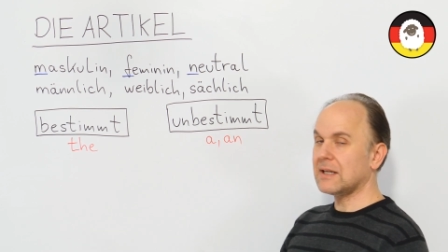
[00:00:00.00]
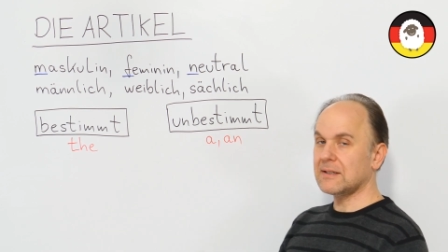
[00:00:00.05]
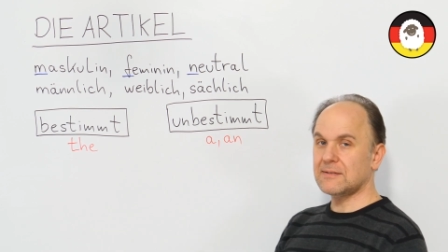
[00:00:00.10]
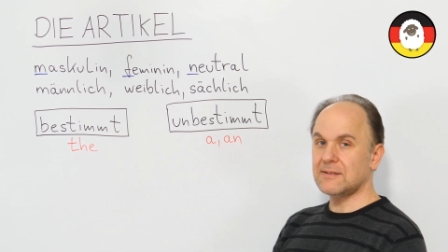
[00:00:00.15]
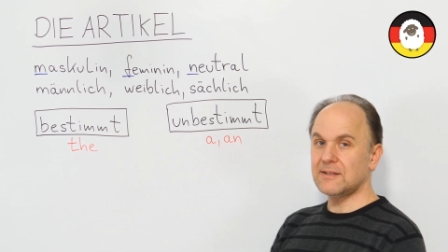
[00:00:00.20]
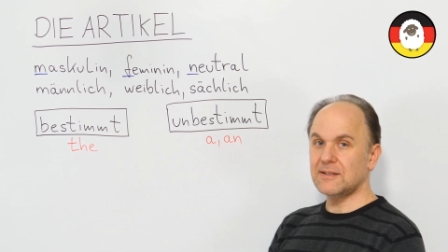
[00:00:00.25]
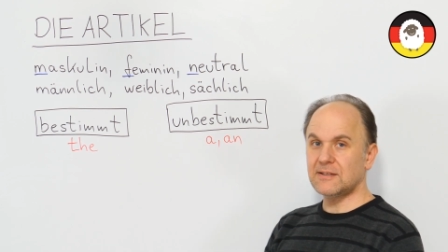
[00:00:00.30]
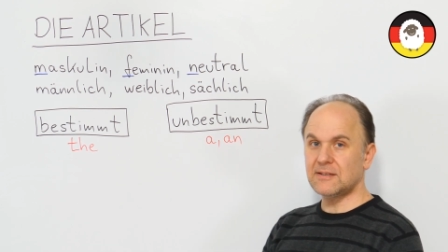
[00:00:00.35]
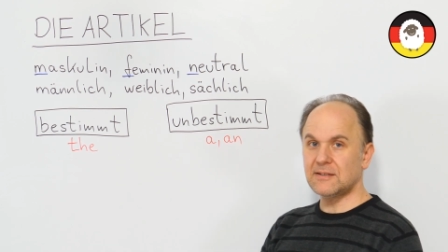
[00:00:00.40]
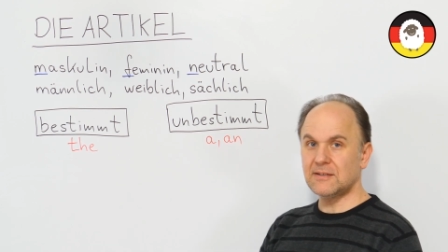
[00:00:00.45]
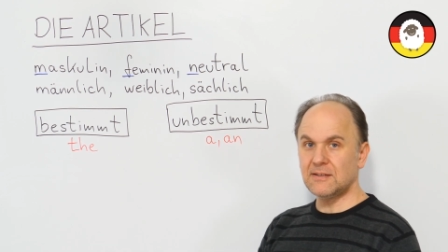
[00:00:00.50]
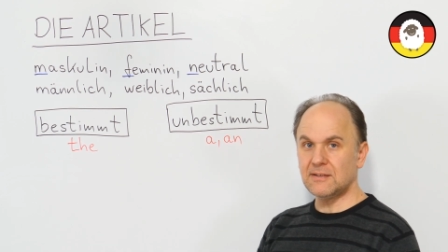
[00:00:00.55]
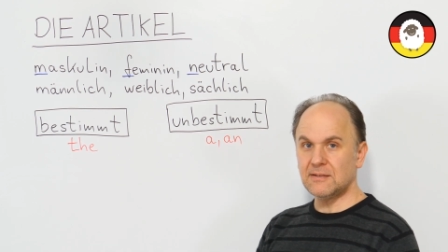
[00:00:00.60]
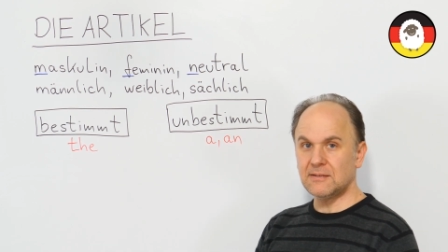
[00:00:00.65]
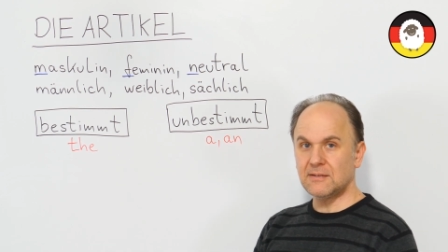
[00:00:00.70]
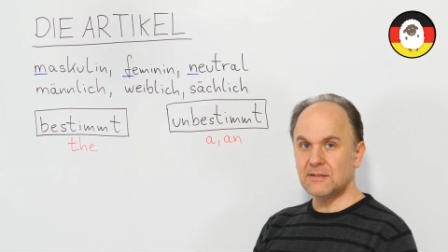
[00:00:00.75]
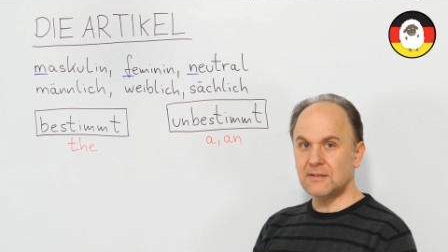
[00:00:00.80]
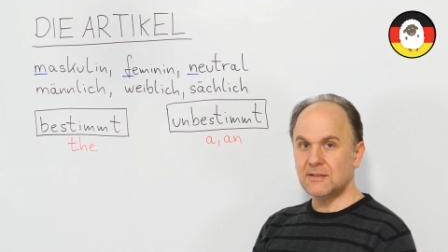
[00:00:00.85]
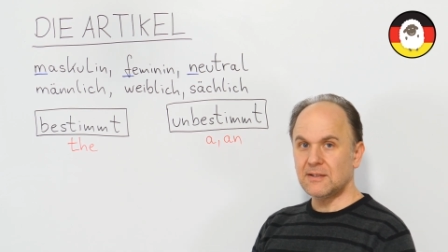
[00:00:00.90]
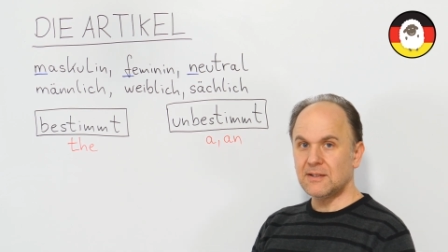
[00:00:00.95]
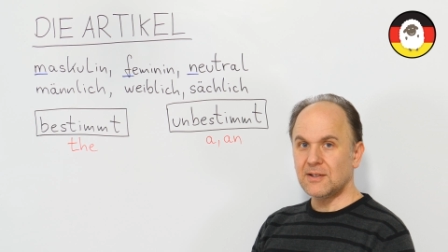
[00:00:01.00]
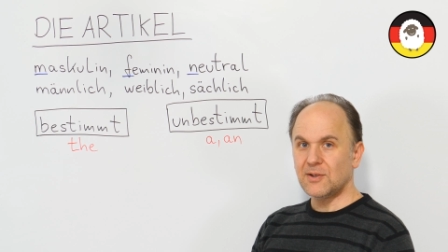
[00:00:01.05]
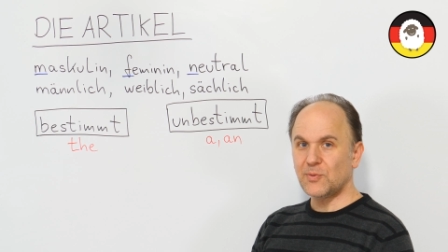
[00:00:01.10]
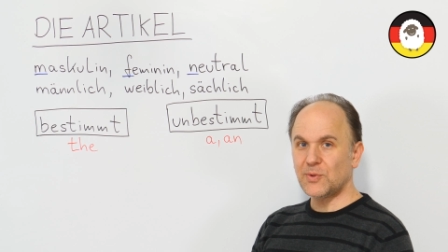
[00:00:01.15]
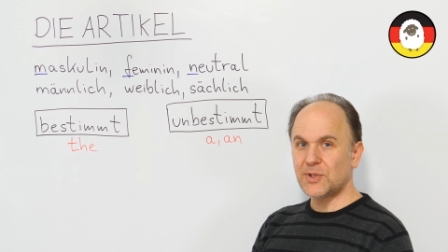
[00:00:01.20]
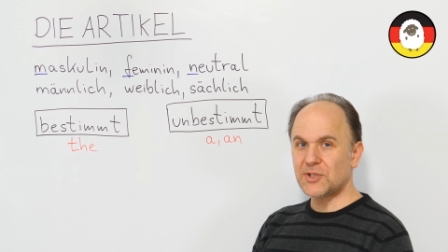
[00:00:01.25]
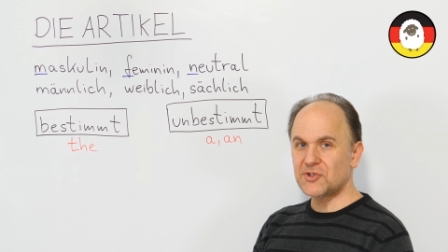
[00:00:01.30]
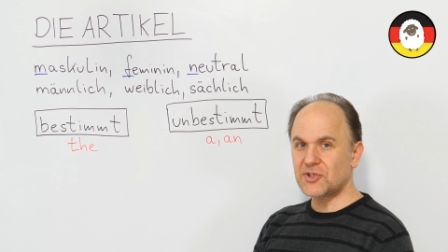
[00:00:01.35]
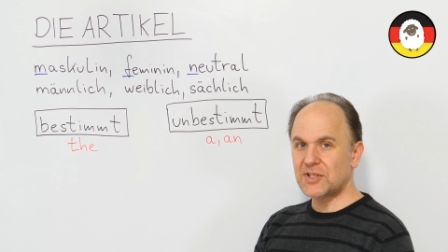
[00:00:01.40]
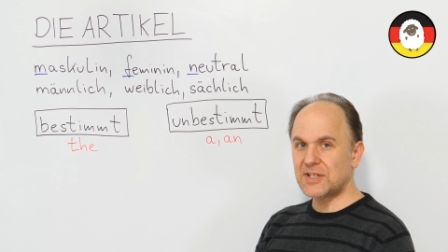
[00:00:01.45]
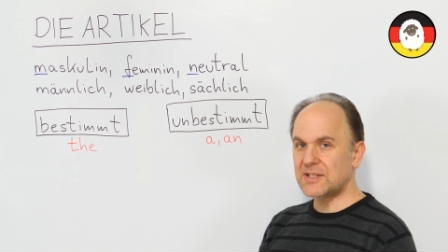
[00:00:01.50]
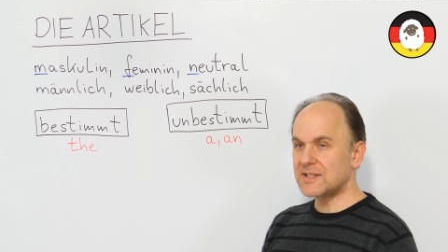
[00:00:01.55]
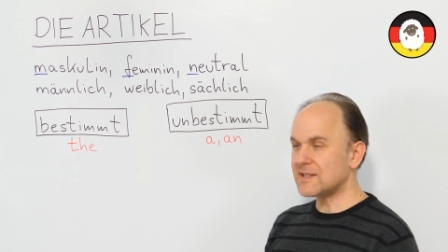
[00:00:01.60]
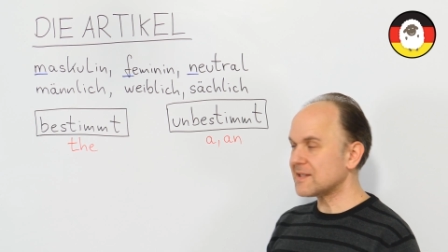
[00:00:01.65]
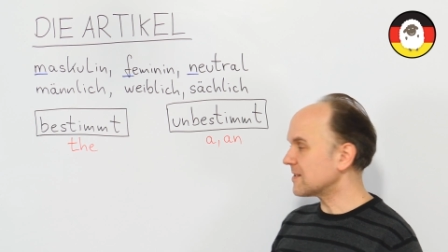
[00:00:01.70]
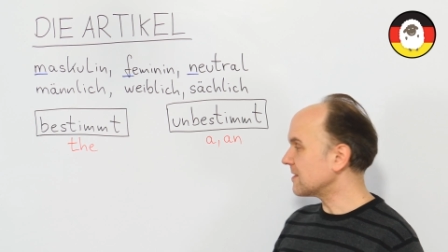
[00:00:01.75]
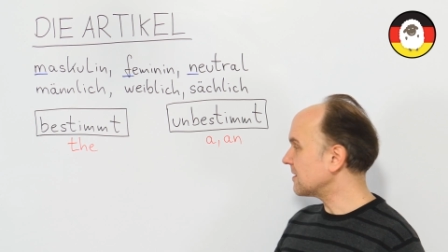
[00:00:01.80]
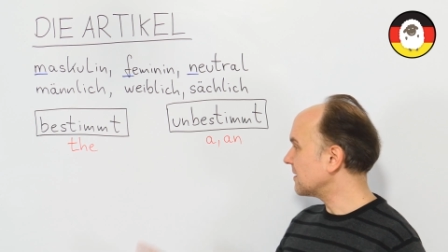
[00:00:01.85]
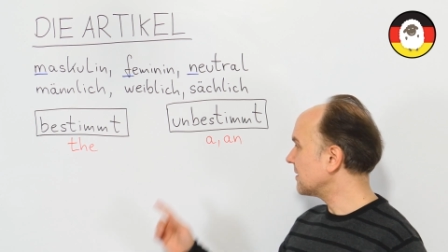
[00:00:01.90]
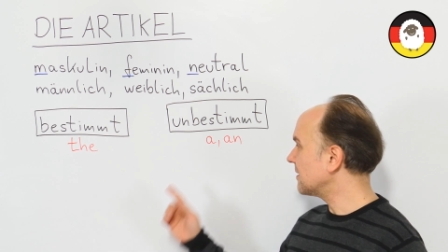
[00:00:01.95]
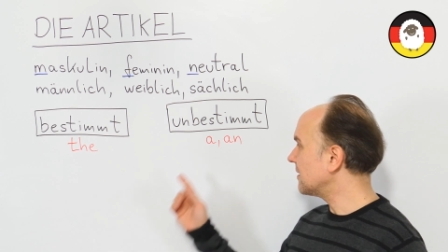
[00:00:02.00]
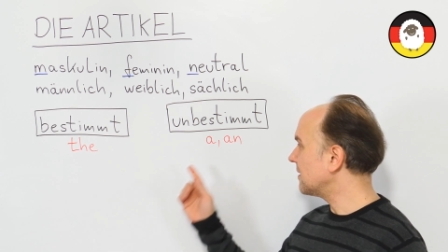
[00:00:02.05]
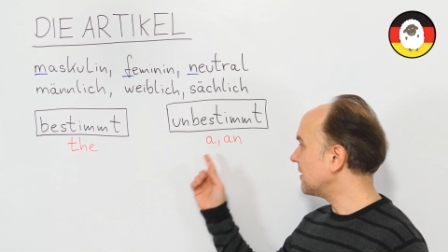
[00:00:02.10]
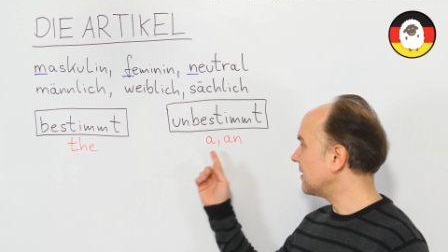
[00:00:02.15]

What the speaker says: Artikel, which is